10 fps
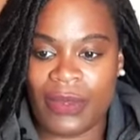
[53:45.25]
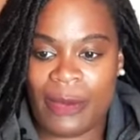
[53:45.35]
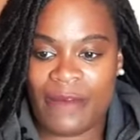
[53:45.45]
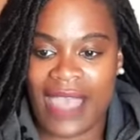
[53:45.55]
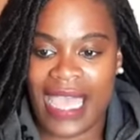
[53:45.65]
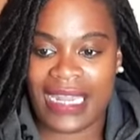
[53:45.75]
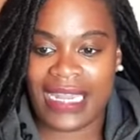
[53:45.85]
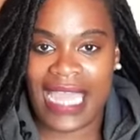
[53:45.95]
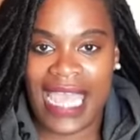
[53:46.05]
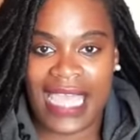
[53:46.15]
We provide a
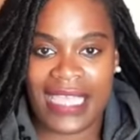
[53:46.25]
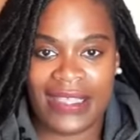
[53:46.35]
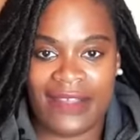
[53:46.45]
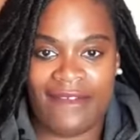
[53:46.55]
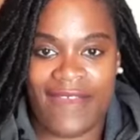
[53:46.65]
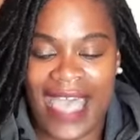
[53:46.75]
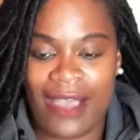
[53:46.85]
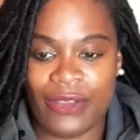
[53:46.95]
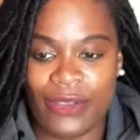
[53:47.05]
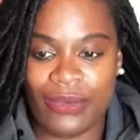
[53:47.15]
lot of
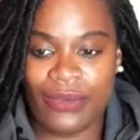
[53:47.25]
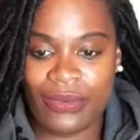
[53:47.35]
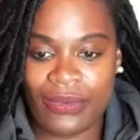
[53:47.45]
value,